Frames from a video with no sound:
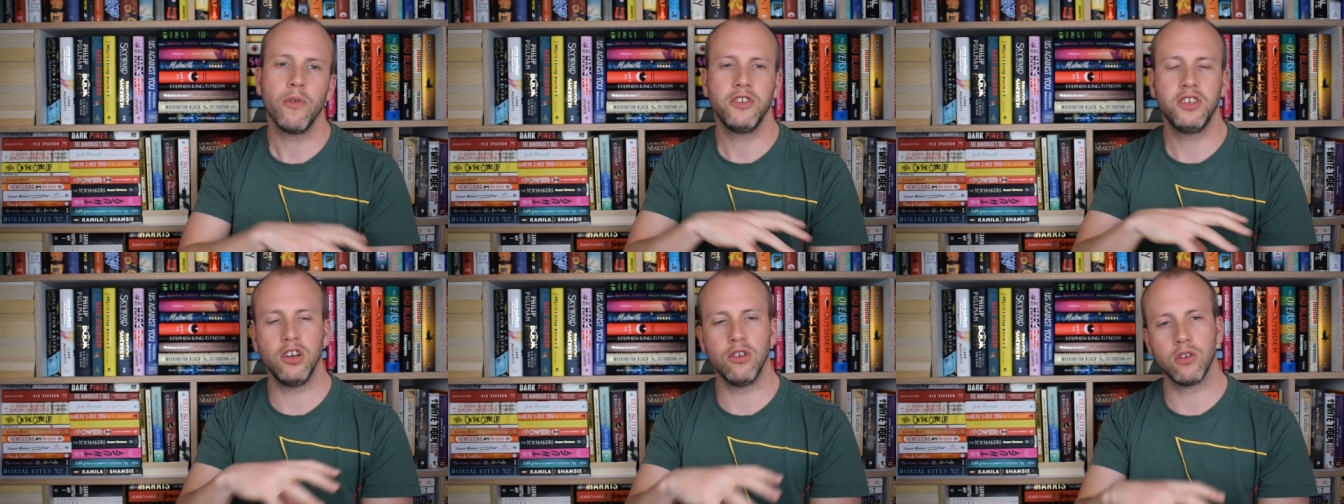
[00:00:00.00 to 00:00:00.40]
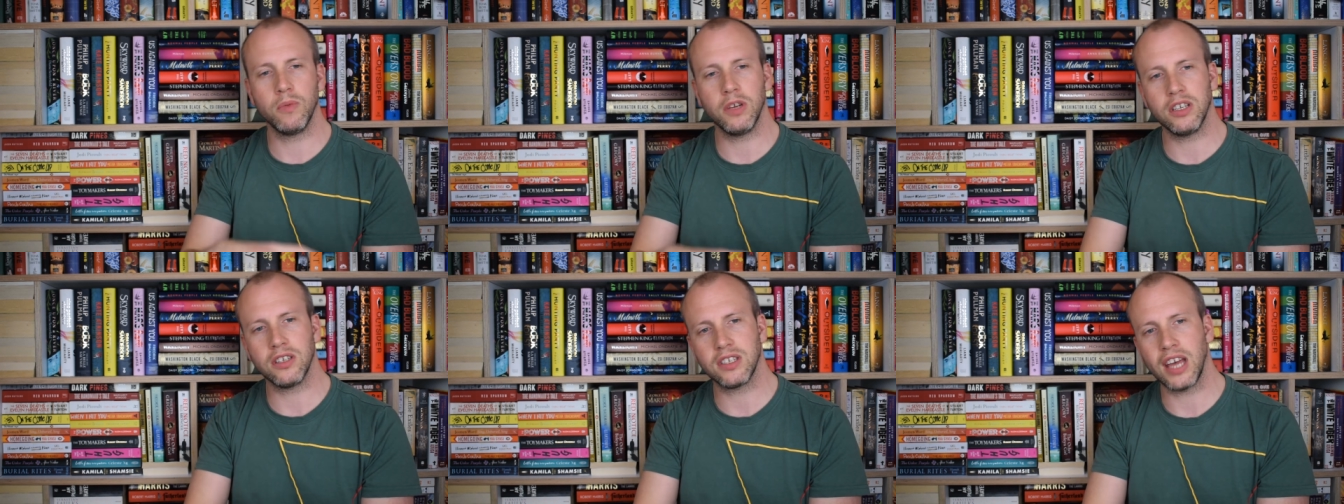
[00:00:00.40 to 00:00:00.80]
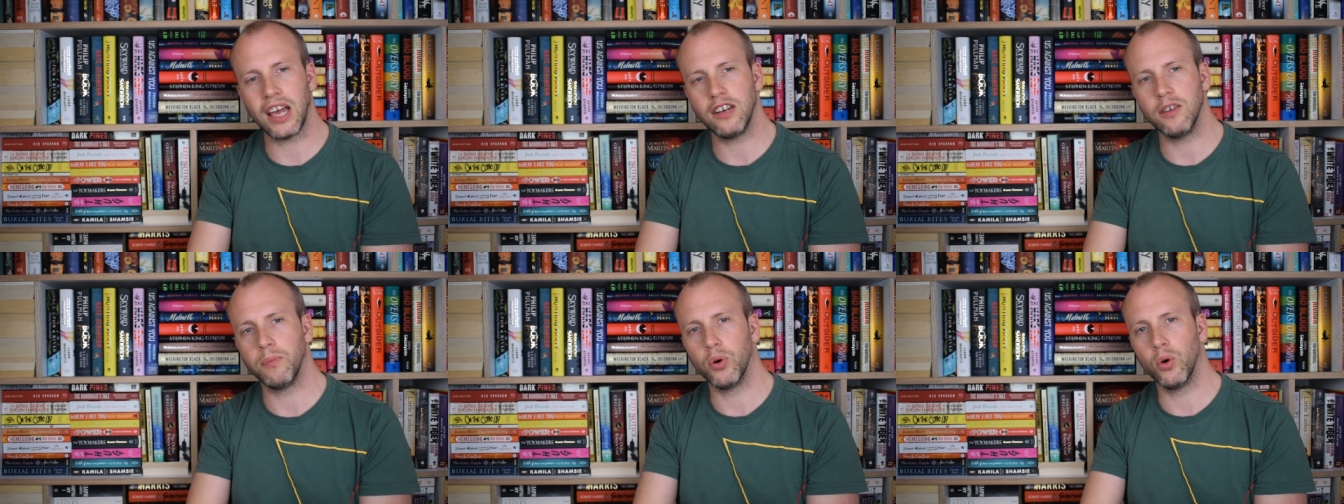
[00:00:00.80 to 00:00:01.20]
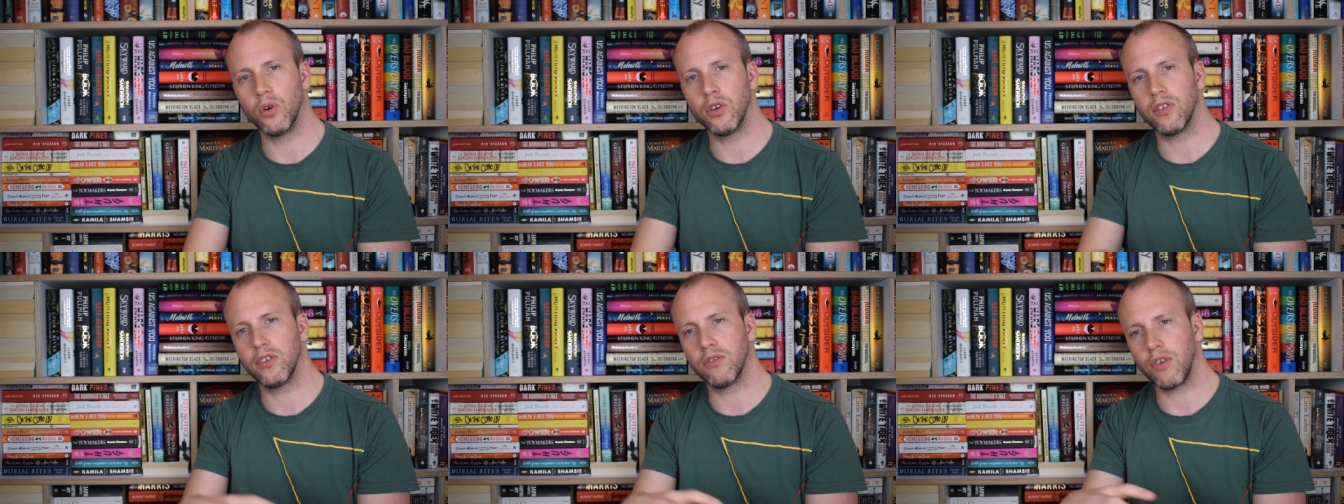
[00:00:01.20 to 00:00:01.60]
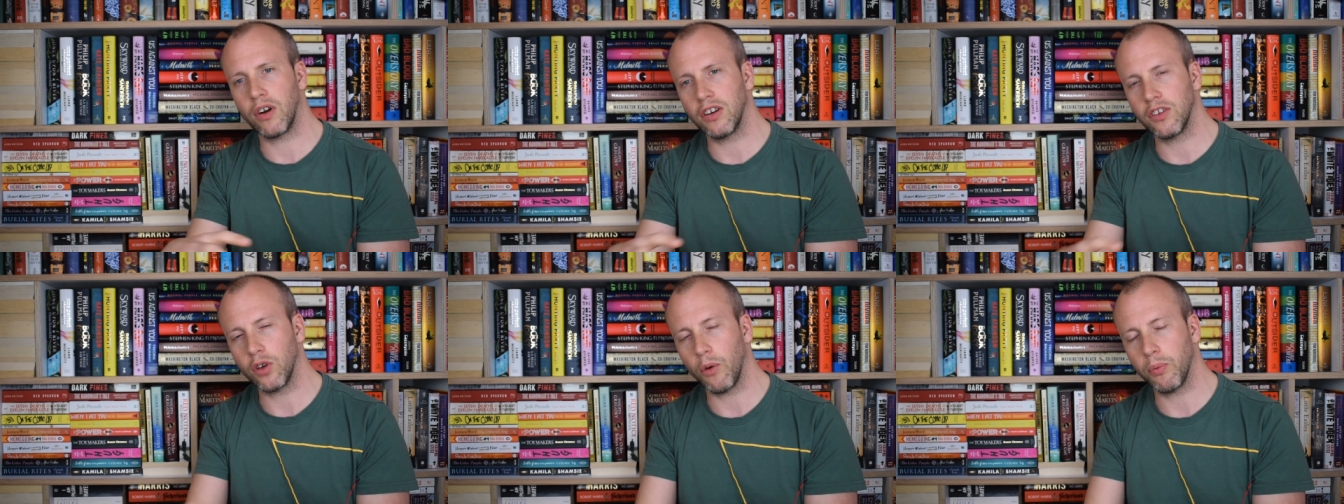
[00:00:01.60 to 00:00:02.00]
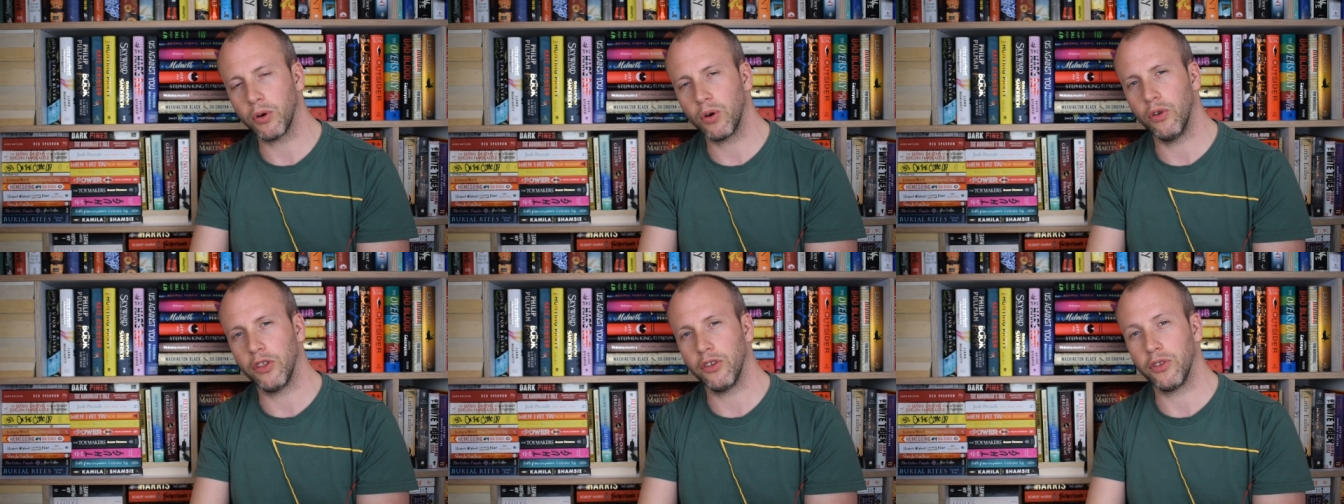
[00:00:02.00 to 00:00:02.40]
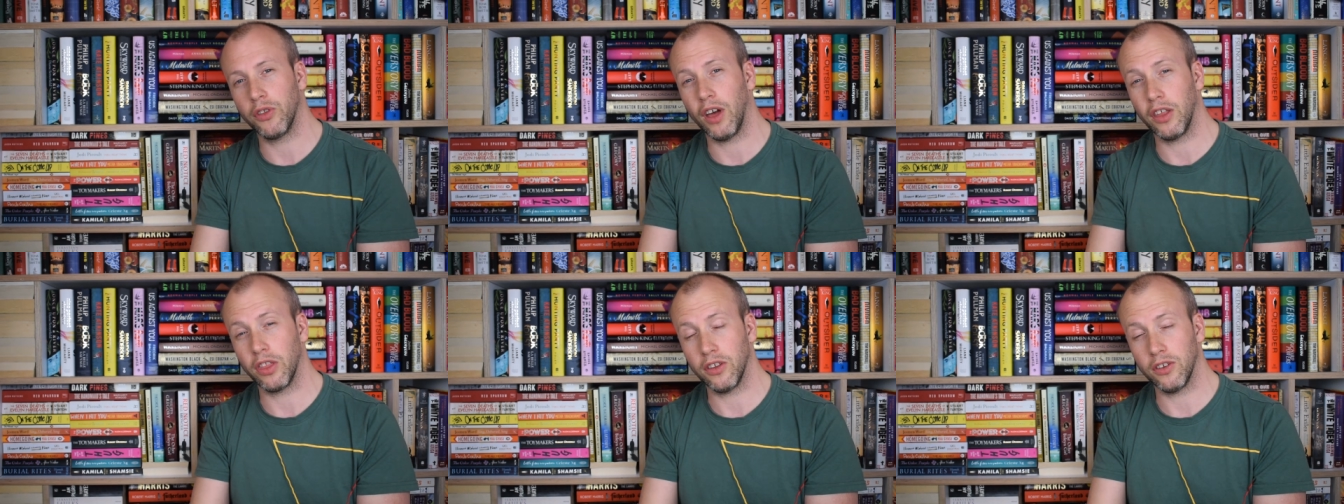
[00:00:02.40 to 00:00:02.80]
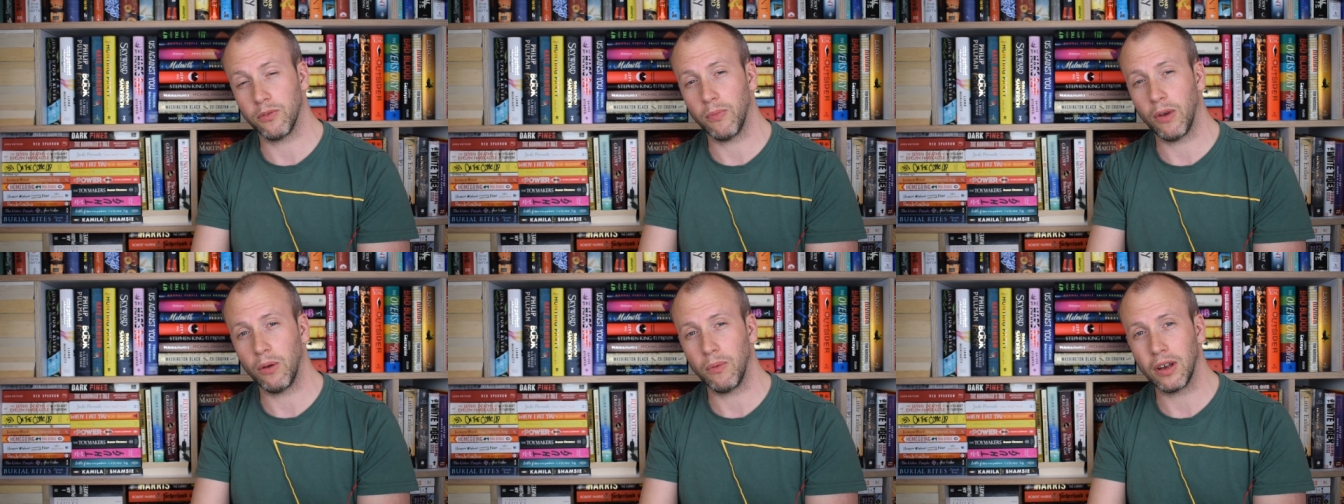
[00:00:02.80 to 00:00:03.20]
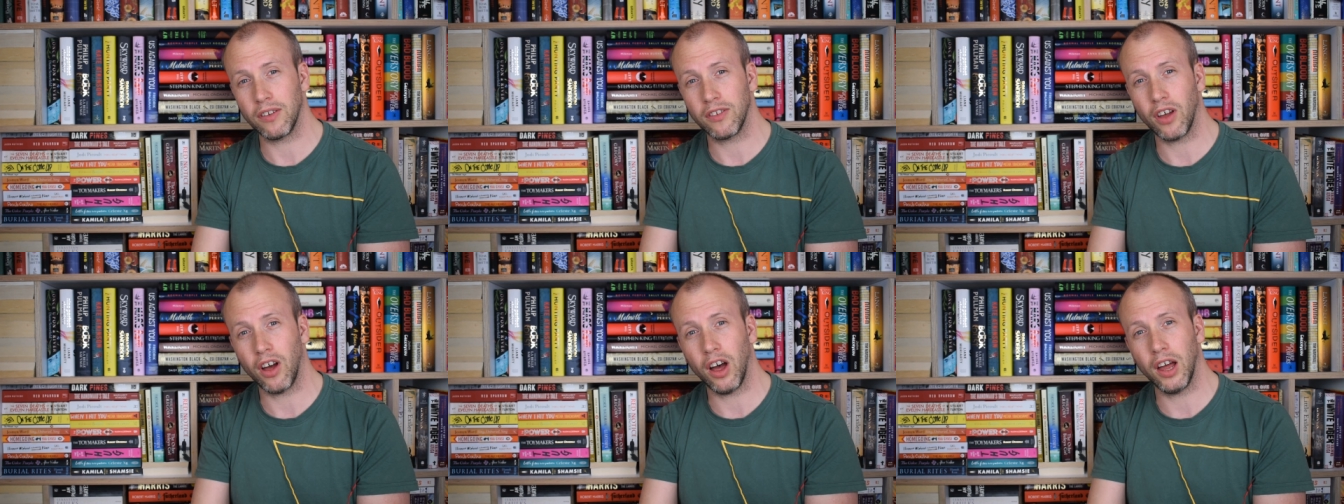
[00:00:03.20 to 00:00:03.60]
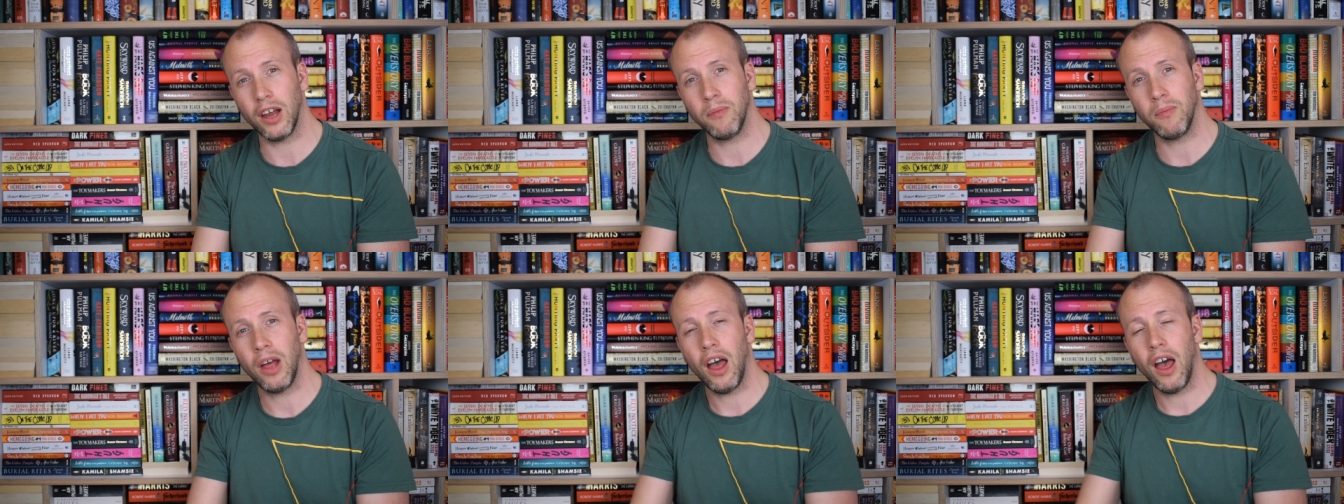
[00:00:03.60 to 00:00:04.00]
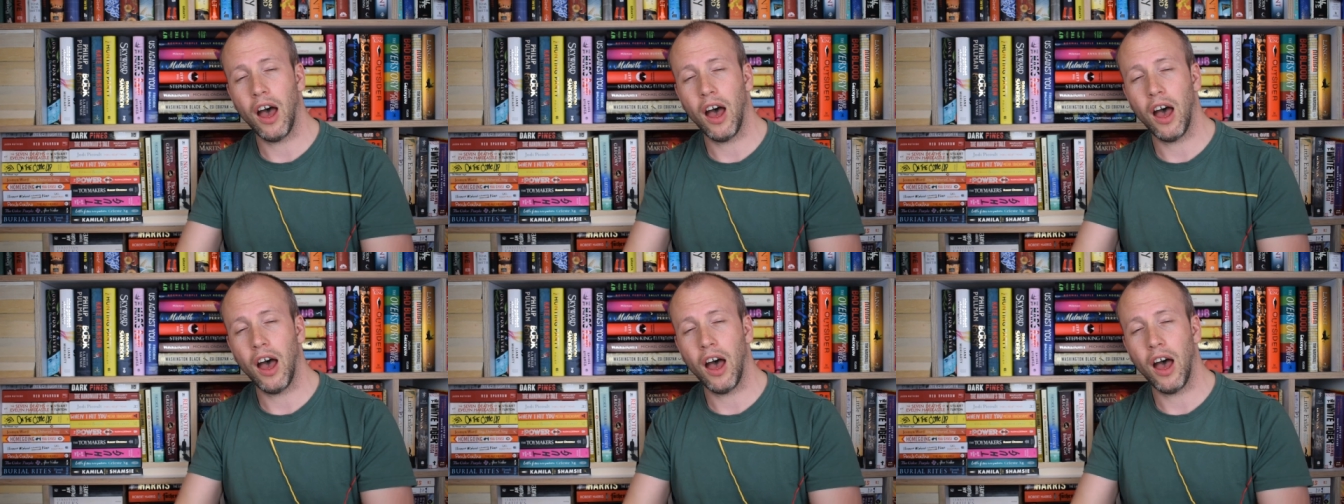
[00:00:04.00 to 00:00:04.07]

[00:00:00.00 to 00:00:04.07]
children being detained at borders is very topical at, the, at this moment in time.